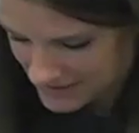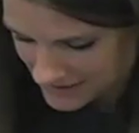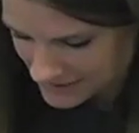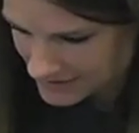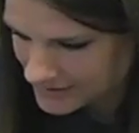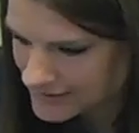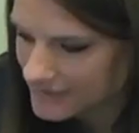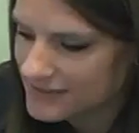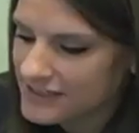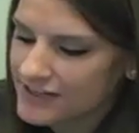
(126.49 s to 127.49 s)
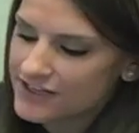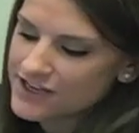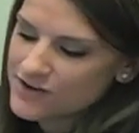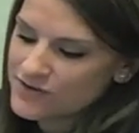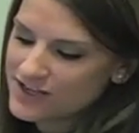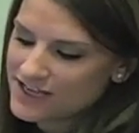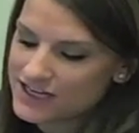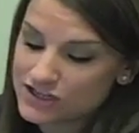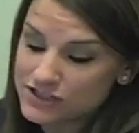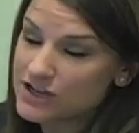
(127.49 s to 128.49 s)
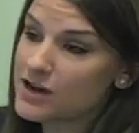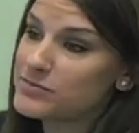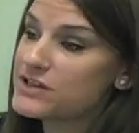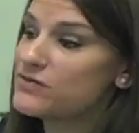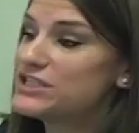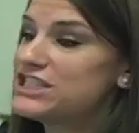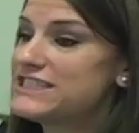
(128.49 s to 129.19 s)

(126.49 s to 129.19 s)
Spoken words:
and I've talked to the teachers that our netbooks are